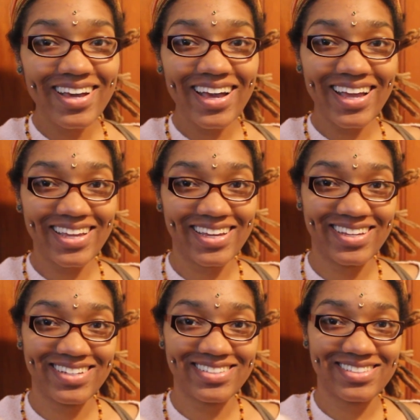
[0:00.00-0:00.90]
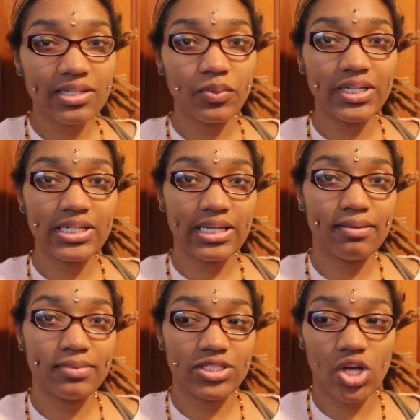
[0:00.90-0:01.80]
Hi guys, so I wanted to
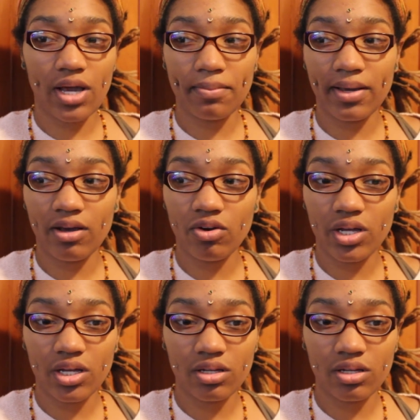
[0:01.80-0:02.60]
come and talk about